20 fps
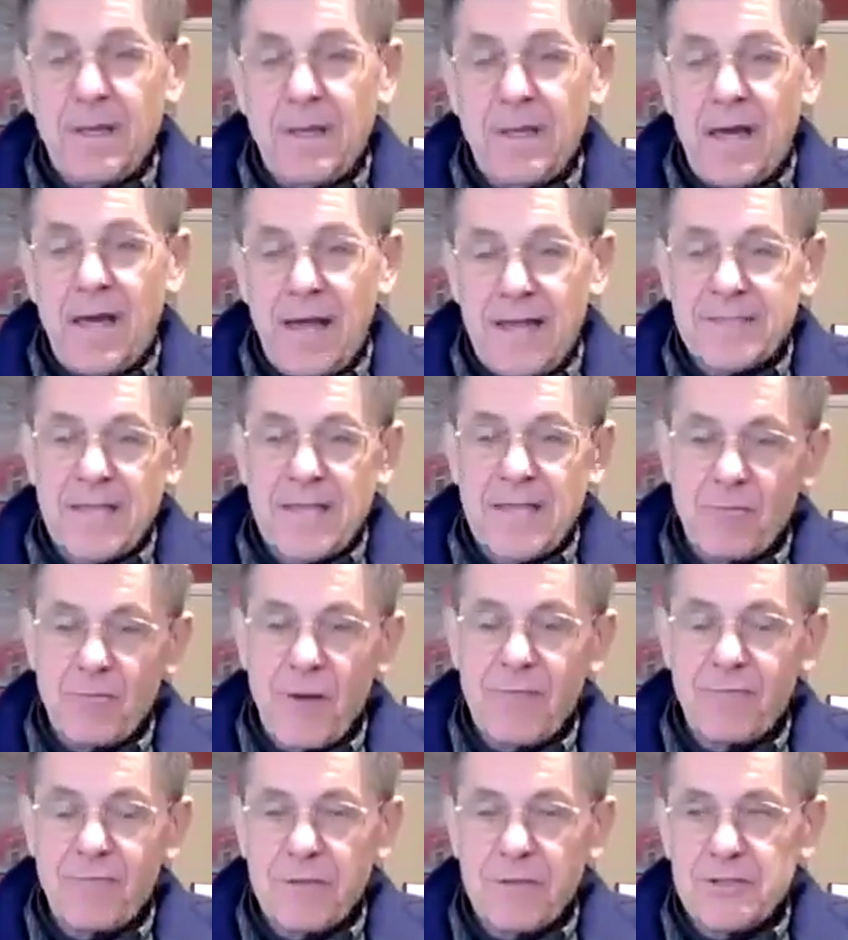And as I
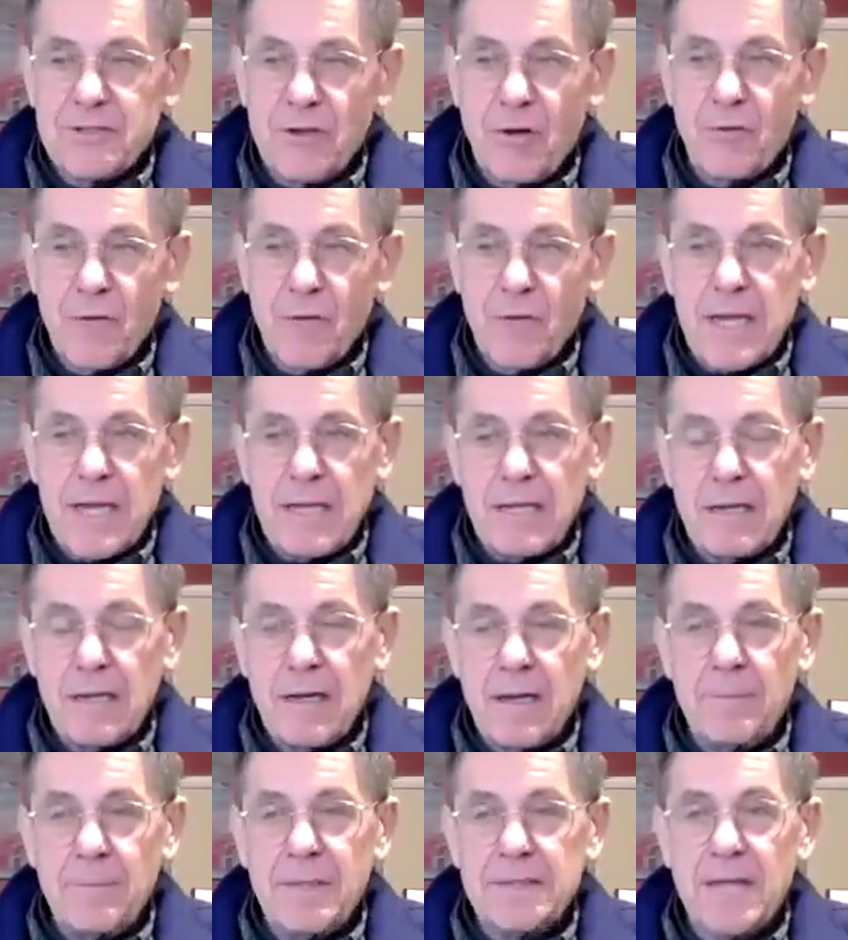referenced already,
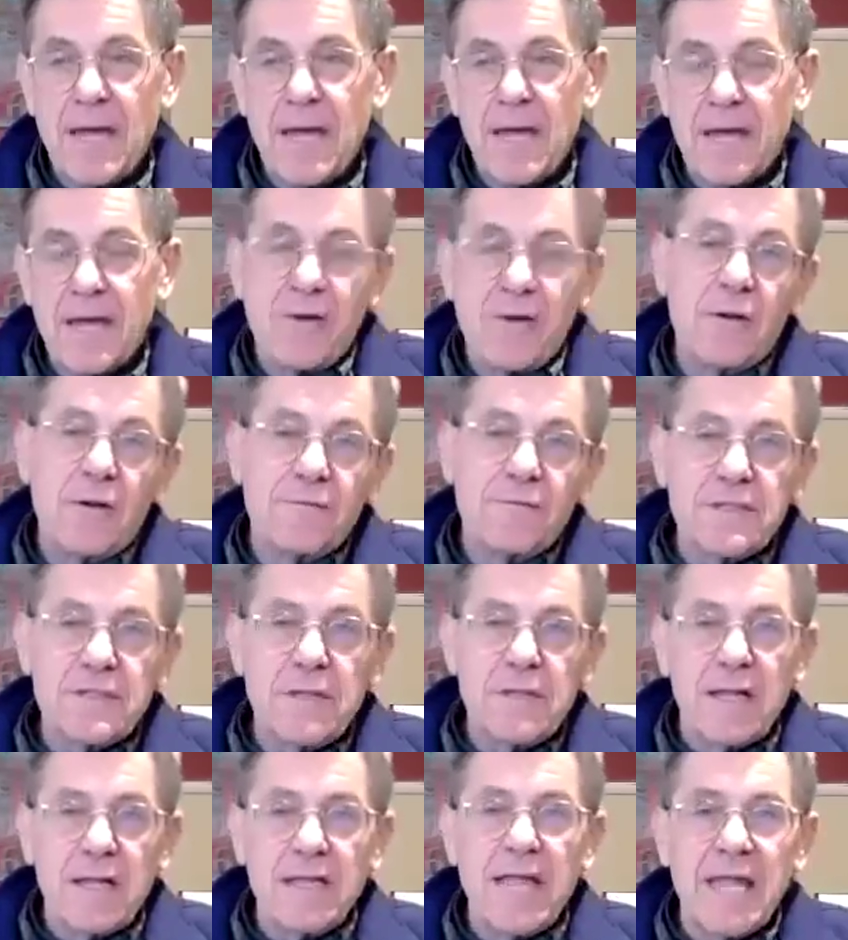I could have
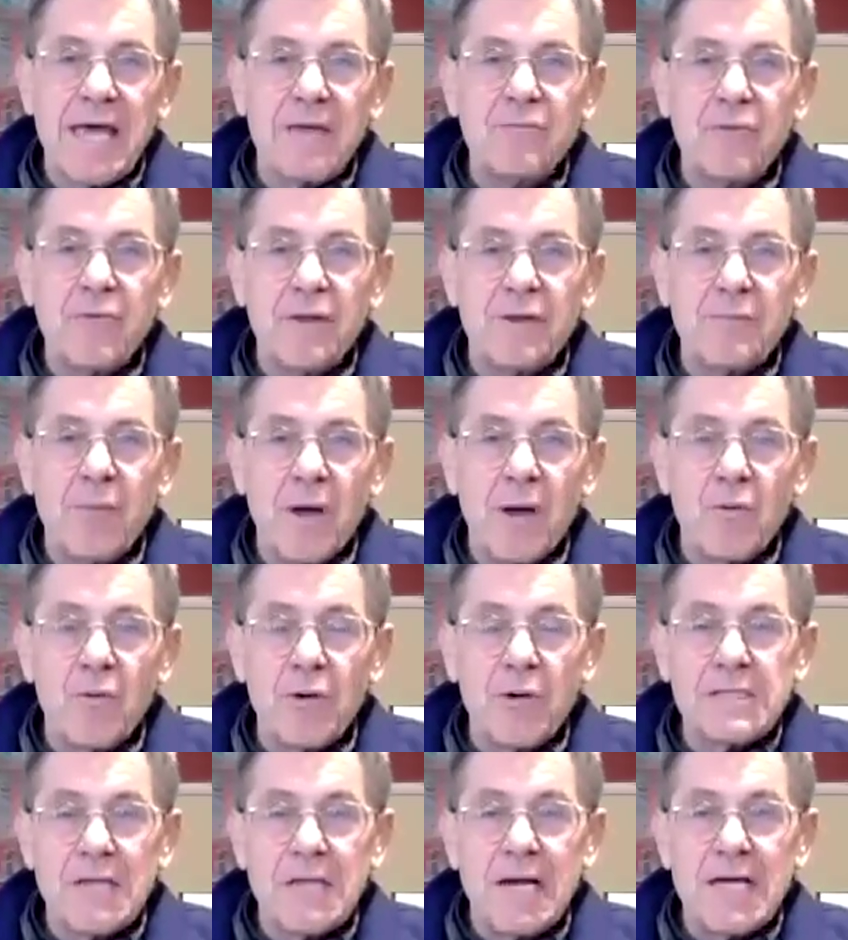led with my
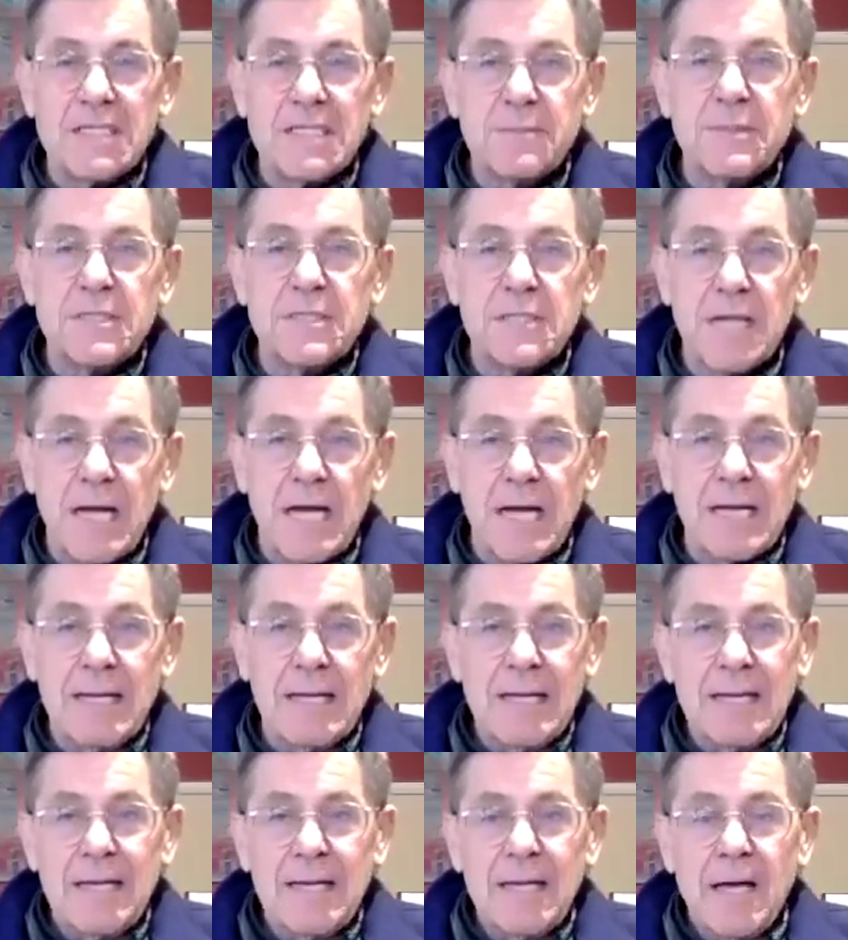work as a hospice doc,
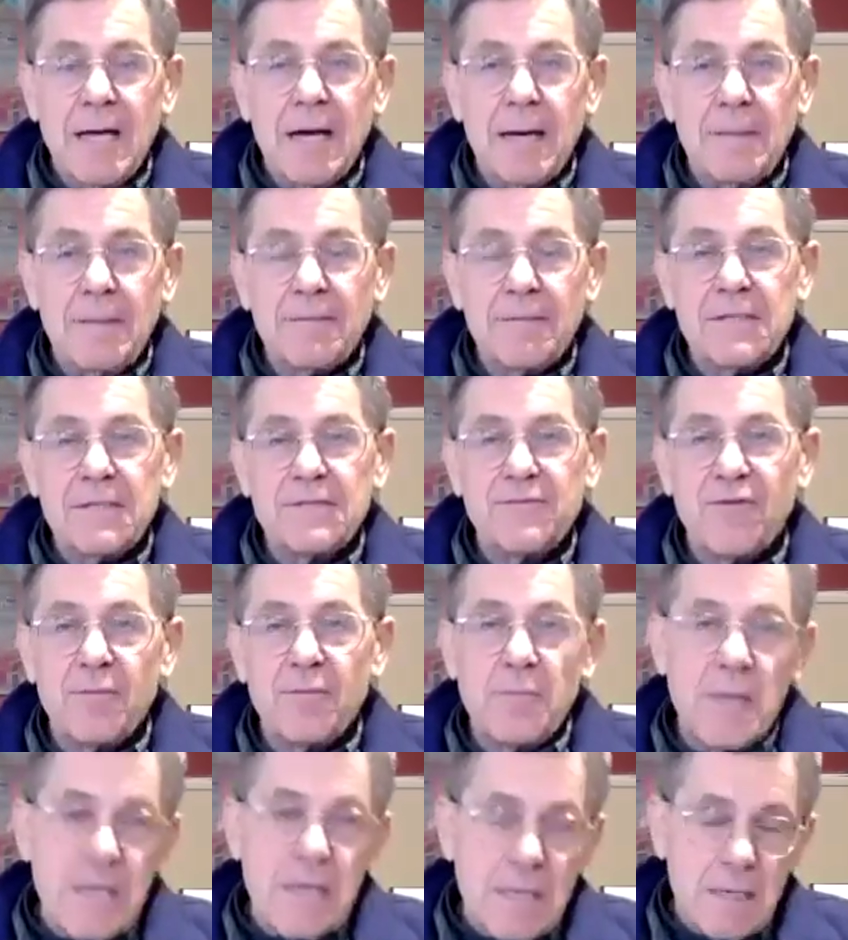because for
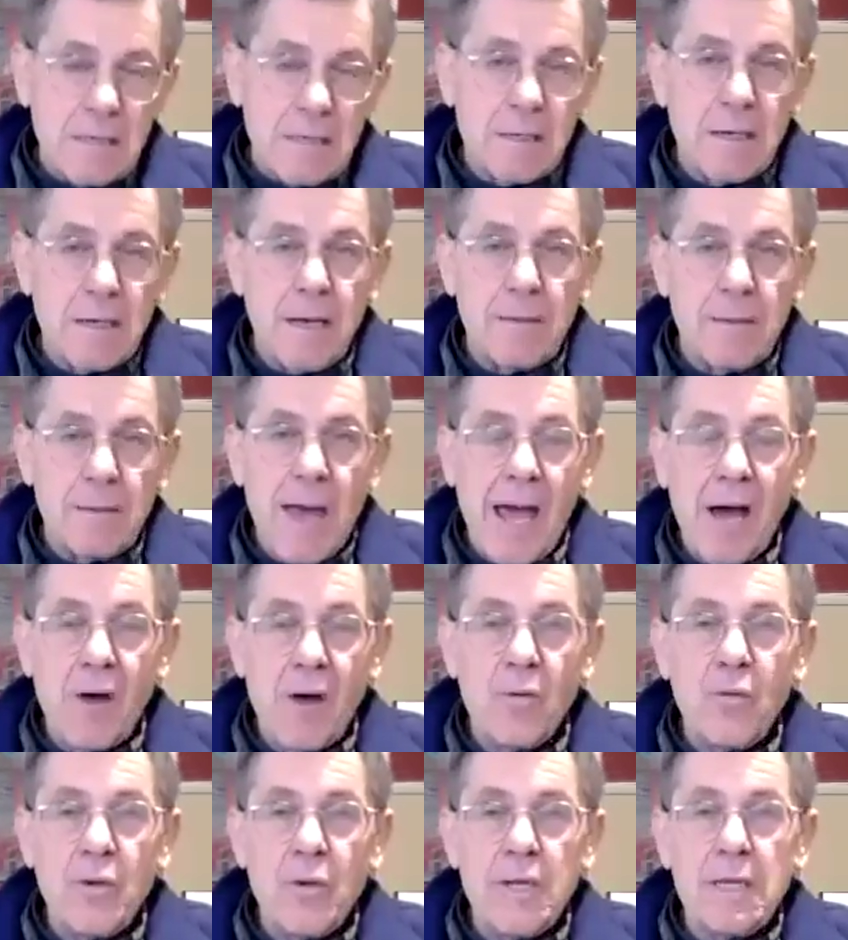me,
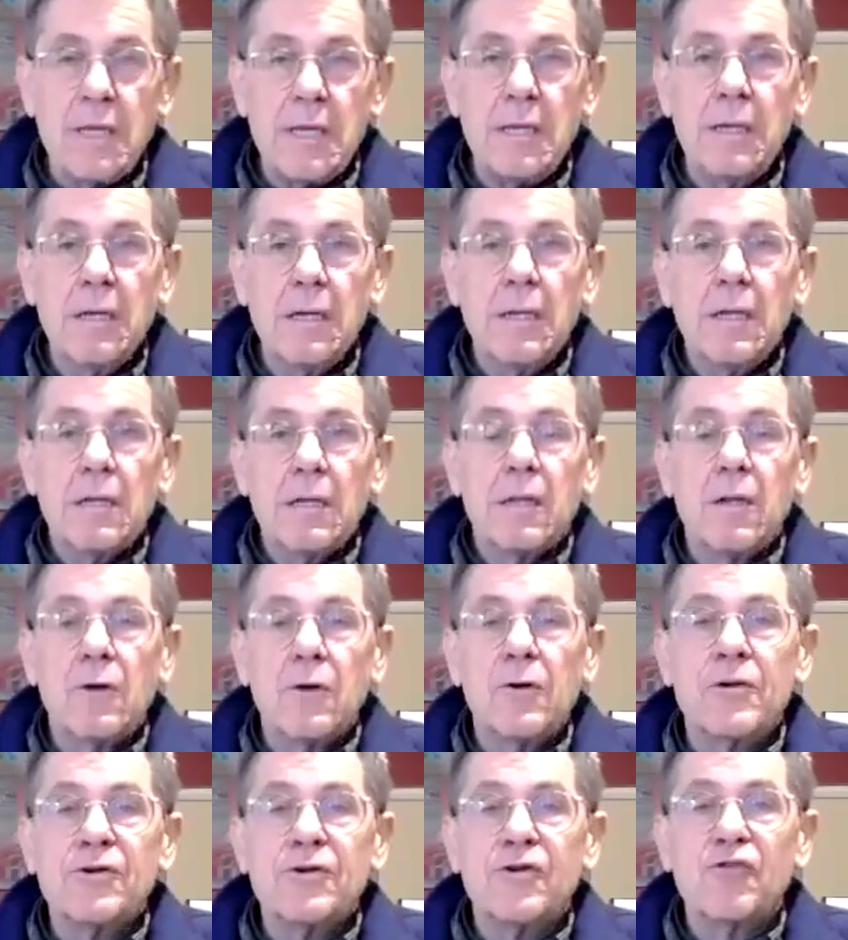how we
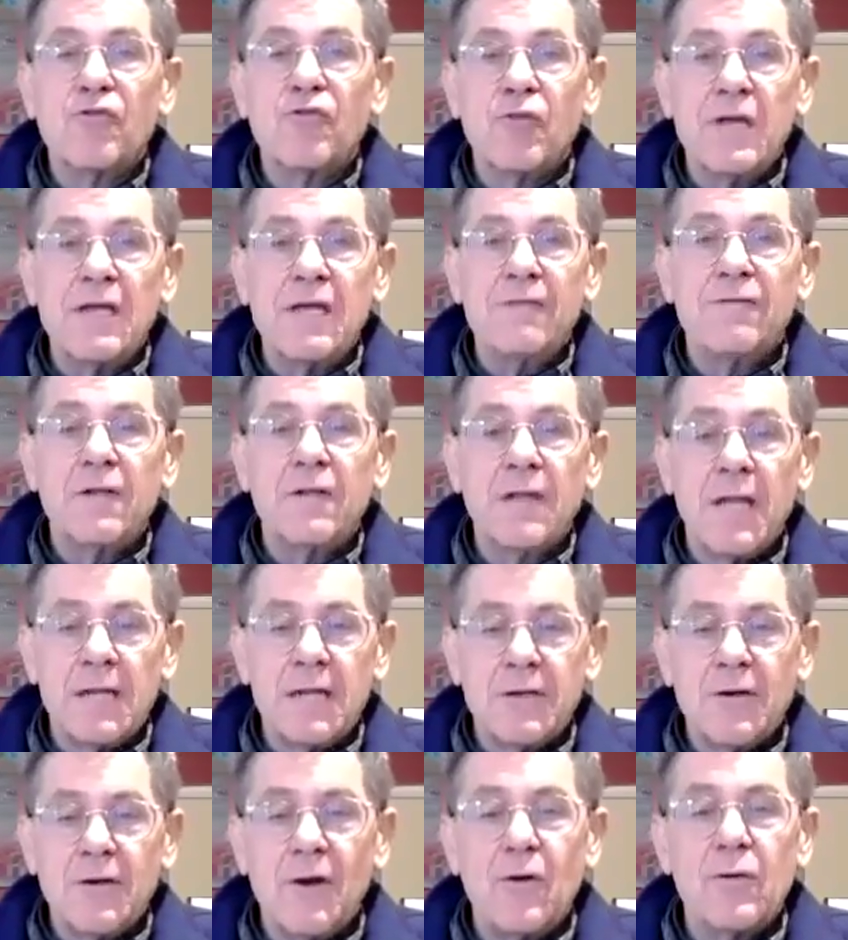learn to grieve and
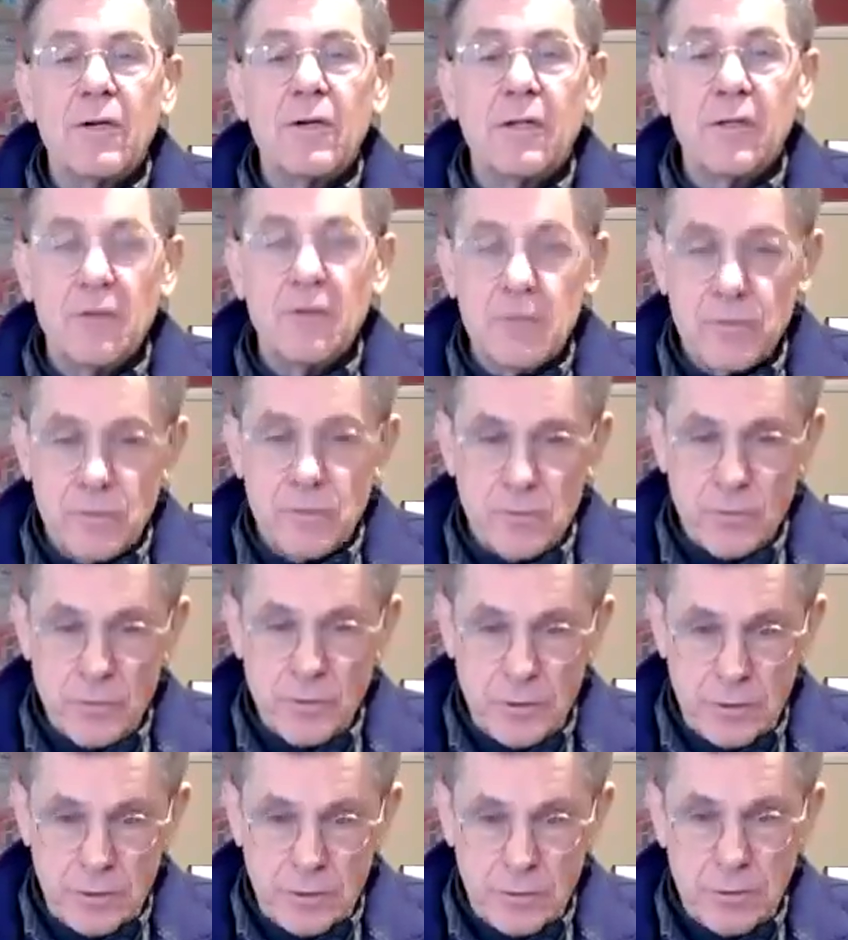let go and
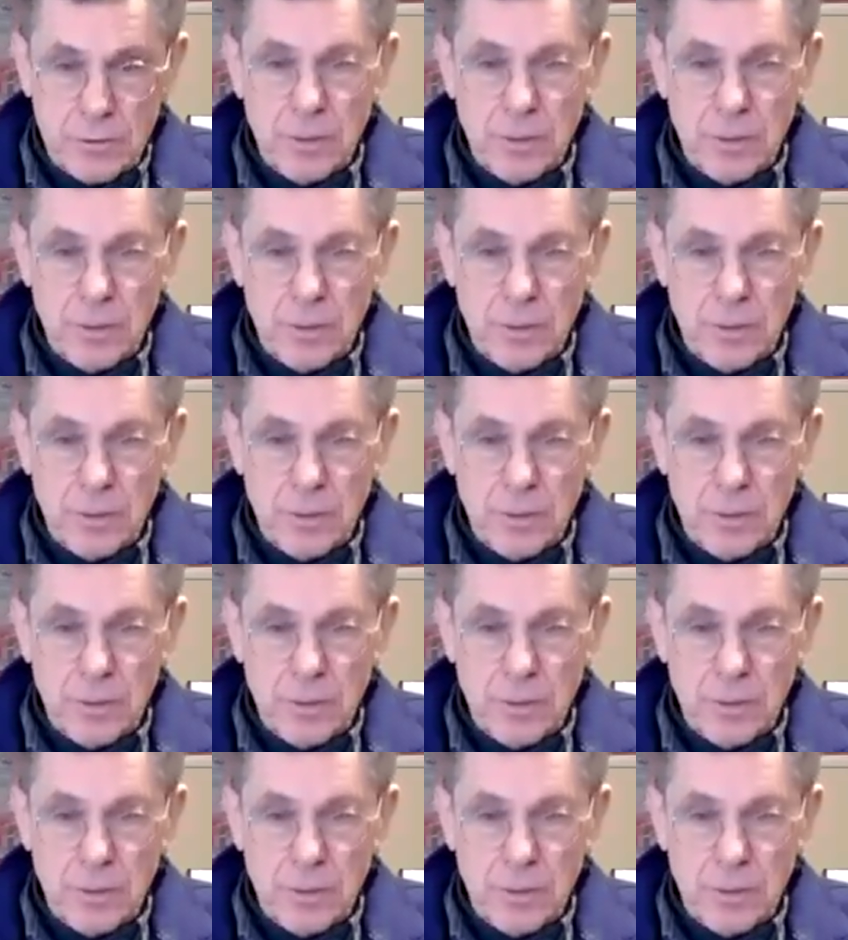lose